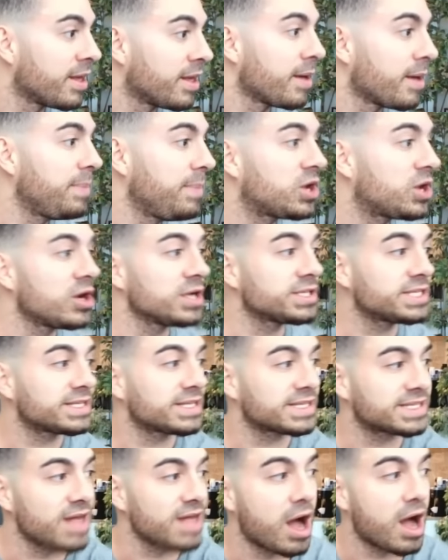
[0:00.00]
because it's a
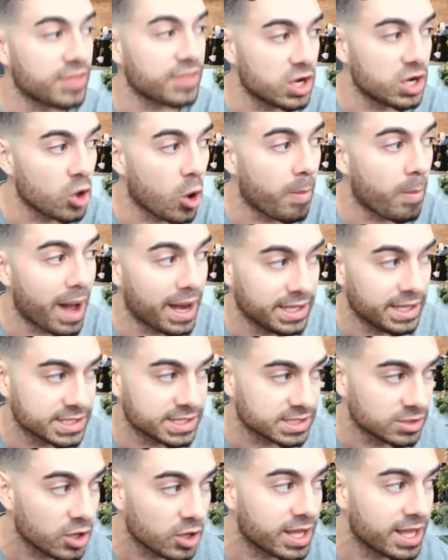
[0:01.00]
stock that nobody is
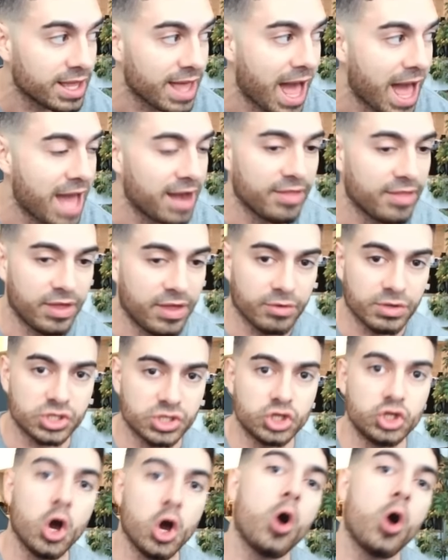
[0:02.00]
looking at, there is
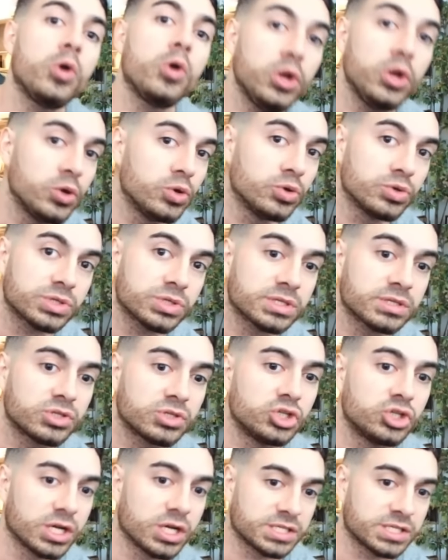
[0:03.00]
no news to
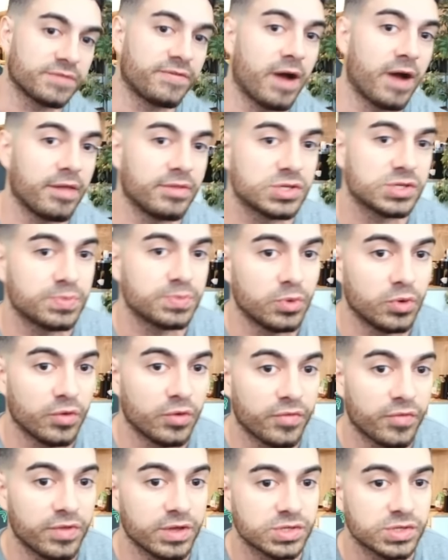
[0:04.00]
justify this
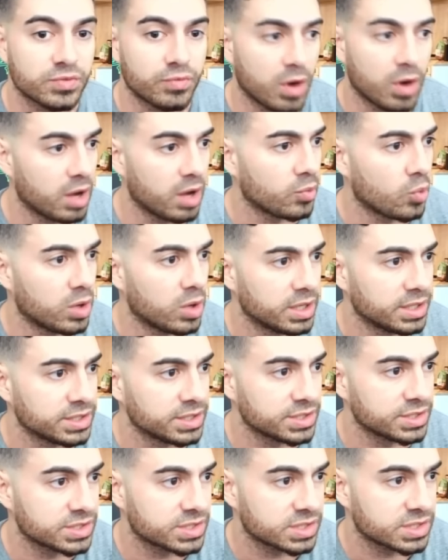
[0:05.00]
move. This run
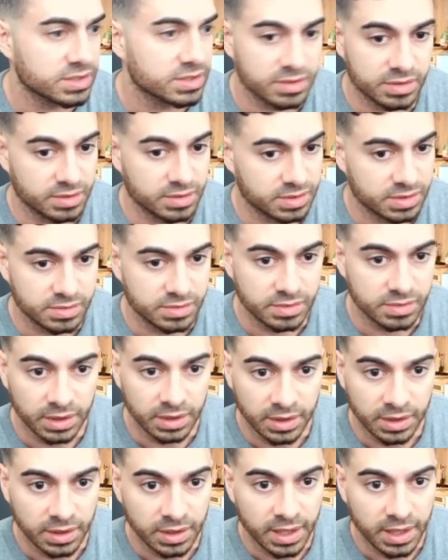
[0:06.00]
was
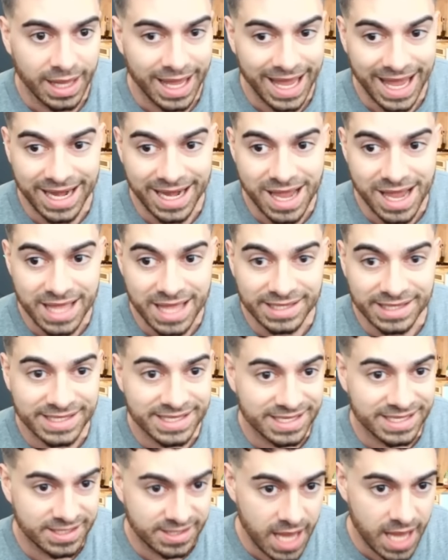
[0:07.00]
an
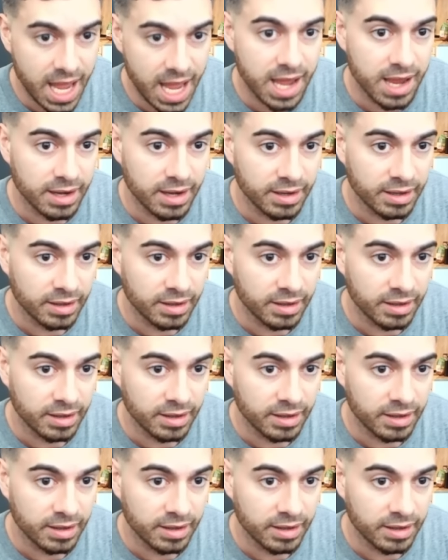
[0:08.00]
insane